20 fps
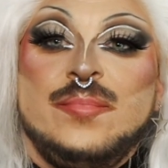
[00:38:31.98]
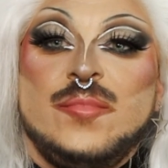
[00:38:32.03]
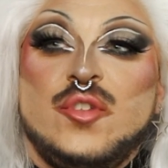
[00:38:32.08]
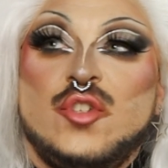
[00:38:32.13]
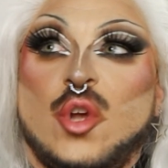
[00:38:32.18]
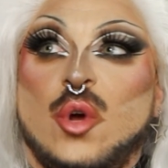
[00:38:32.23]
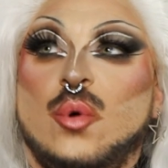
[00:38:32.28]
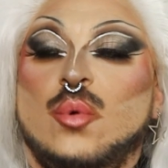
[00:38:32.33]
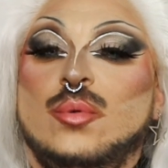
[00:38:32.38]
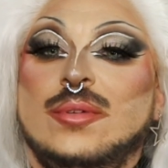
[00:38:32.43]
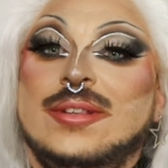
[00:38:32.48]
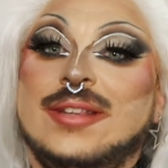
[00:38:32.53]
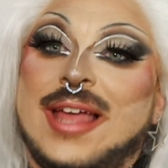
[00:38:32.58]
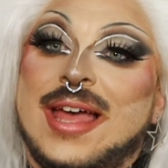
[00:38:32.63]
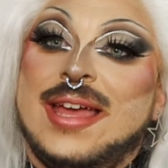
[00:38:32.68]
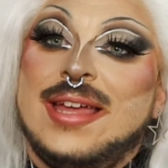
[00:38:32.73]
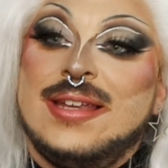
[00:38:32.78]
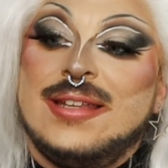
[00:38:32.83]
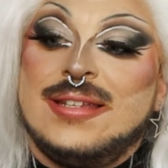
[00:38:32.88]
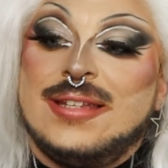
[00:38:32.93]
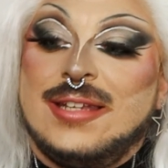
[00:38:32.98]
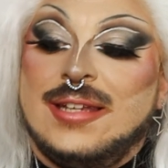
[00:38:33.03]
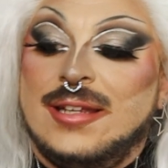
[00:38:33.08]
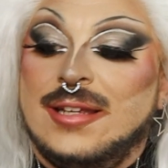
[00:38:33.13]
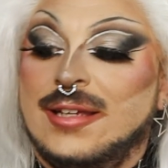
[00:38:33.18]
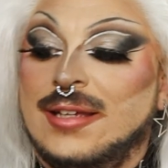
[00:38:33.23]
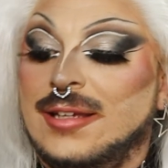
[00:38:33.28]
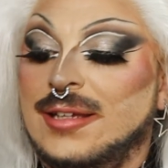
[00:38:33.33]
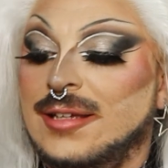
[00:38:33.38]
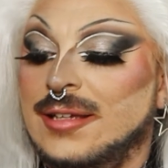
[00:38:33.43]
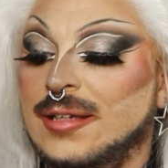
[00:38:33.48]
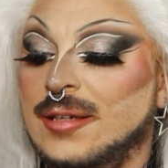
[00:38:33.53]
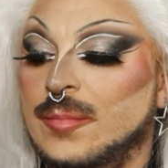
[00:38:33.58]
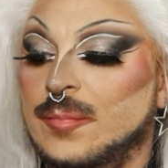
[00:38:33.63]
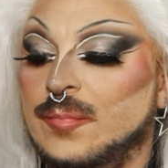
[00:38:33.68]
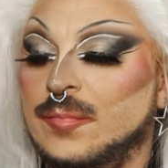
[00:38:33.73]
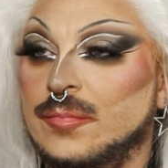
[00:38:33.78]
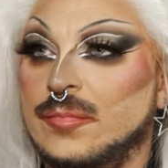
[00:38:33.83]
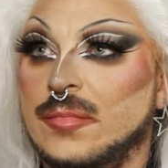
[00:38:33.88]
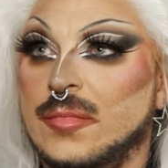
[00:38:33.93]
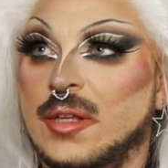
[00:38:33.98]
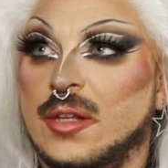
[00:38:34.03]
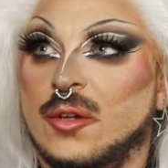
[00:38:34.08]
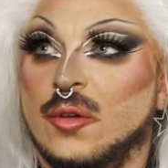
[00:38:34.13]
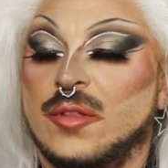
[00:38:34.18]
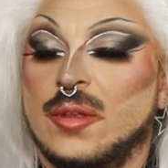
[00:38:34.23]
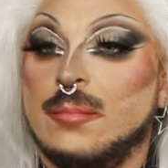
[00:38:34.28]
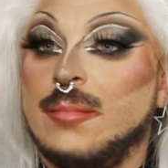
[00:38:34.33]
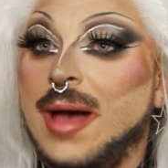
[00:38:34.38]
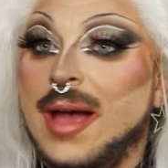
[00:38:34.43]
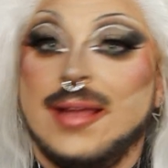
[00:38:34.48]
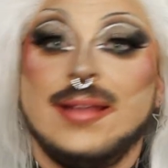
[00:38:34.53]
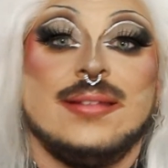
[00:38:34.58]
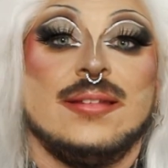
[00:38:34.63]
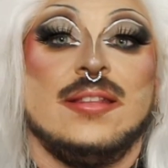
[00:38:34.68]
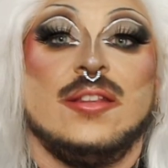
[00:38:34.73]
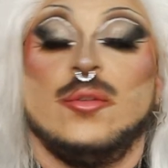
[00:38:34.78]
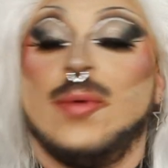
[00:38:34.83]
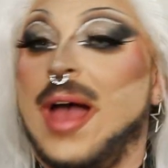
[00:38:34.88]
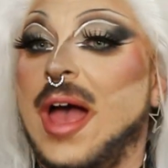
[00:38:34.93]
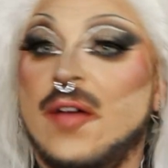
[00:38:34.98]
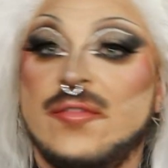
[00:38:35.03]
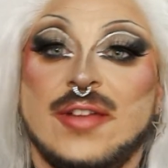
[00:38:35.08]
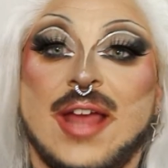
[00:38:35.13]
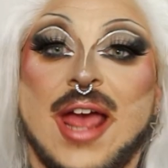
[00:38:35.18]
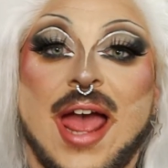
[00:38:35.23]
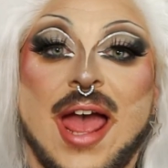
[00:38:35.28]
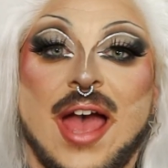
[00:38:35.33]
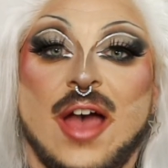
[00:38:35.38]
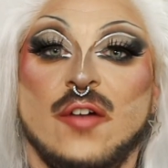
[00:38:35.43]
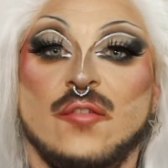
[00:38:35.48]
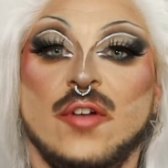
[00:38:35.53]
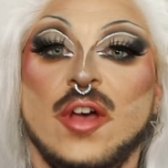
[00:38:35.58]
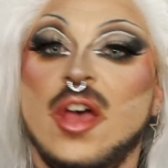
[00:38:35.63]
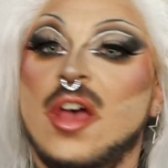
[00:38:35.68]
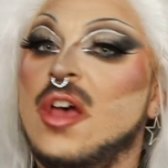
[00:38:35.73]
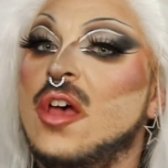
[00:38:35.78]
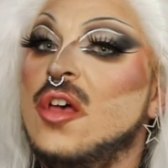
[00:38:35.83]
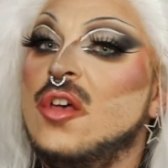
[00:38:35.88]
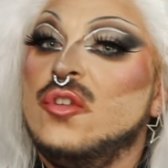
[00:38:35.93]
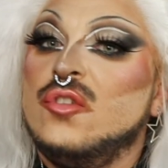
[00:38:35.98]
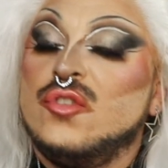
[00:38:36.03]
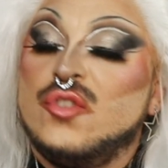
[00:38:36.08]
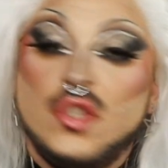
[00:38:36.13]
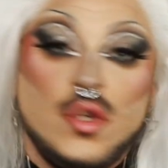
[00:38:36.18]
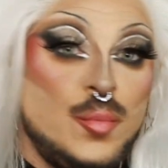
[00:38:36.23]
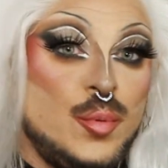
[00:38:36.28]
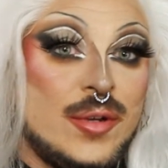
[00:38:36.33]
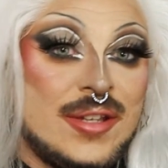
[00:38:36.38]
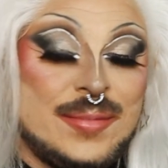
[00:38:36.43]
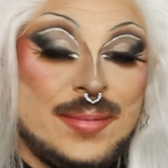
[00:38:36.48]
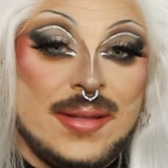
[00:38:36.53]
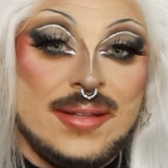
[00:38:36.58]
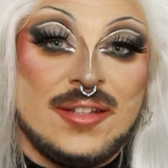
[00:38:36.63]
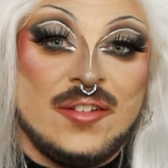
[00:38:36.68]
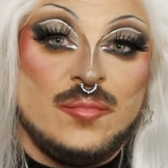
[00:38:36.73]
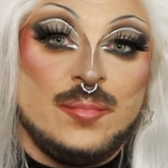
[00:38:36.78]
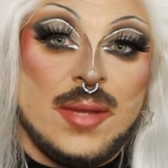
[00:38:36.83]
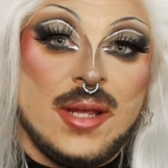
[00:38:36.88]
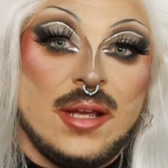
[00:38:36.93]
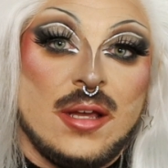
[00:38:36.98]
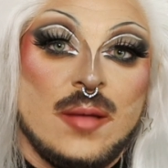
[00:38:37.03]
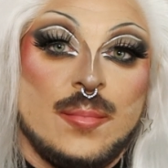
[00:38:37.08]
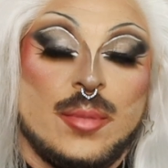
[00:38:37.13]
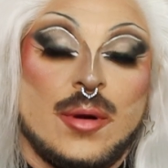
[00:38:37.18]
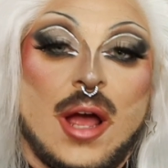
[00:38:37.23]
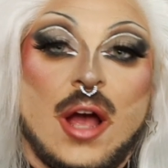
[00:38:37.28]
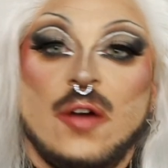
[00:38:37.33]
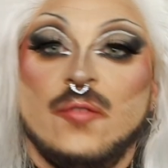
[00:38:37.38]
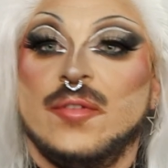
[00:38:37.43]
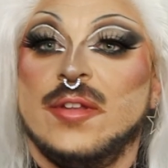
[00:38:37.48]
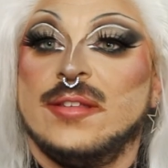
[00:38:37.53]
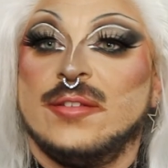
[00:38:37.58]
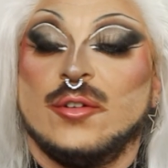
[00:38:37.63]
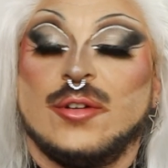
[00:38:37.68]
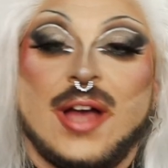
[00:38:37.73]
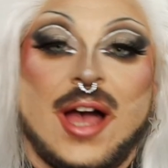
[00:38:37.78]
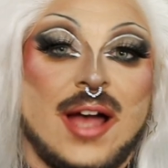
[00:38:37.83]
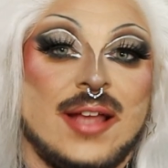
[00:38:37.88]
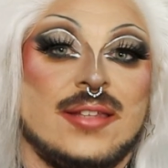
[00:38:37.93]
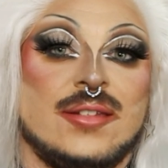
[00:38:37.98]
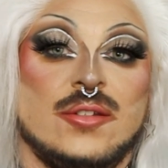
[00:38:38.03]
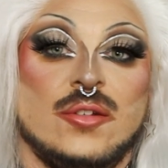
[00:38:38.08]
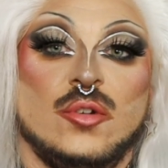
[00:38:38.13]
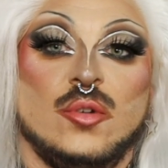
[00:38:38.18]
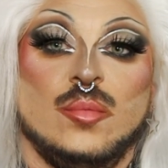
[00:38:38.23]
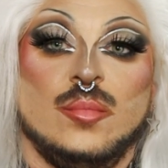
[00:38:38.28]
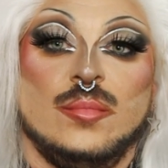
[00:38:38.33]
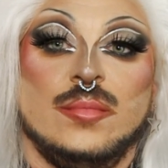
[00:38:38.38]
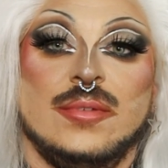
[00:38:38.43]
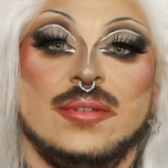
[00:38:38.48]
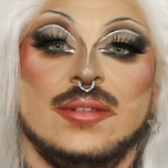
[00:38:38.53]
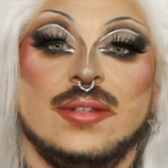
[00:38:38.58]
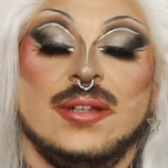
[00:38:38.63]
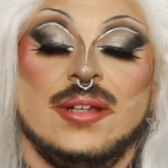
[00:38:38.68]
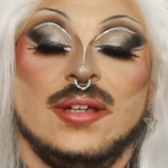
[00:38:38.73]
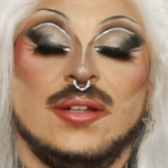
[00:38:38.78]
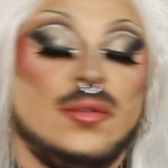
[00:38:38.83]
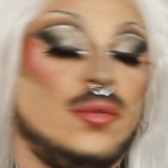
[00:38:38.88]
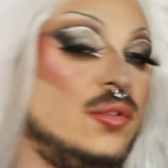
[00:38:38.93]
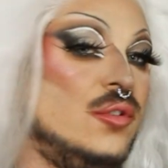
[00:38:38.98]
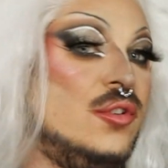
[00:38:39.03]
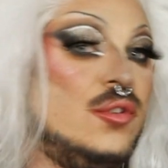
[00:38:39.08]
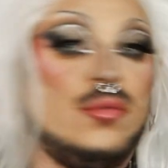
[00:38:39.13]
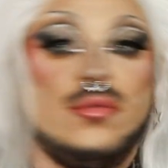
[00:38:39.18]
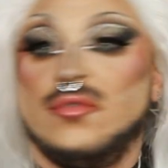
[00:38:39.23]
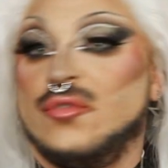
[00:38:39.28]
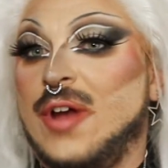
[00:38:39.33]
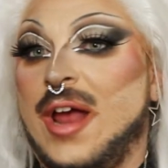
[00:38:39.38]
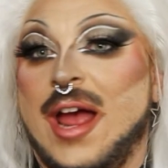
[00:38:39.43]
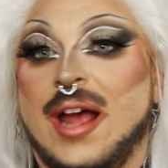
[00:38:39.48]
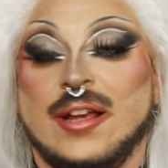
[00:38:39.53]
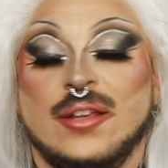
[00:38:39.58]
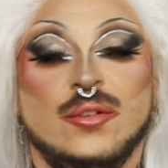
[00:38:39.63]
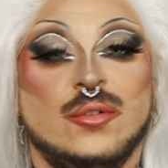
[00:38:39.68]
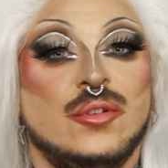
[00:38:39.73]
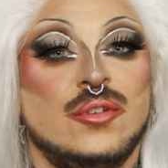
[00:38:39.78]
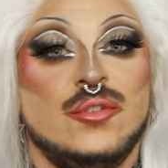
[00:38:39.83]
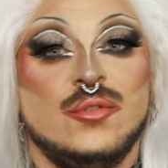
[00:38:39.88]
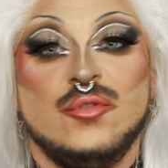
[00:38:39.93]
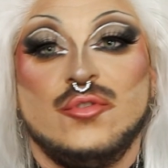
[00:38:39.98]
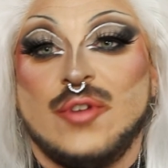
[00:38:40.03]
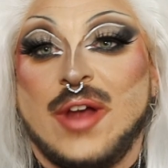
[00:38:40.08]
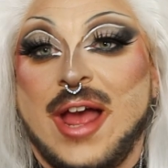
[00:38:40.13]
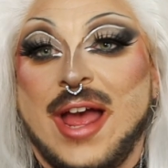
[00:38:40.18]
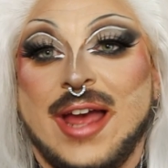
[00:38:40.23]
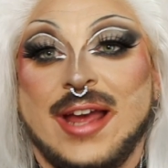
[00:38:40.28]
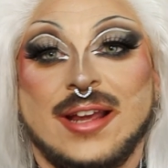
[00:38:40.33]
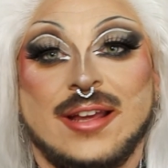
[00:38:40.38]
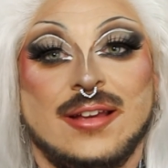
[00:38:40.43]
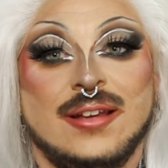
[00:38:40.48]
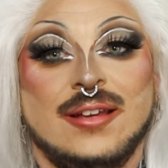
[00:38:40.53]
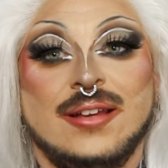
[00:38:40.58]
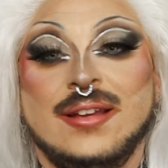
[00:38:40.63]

don't let, you know, the mindset that you have to have super expensive makeup or outfits or costumes in order to do drag. You can do drag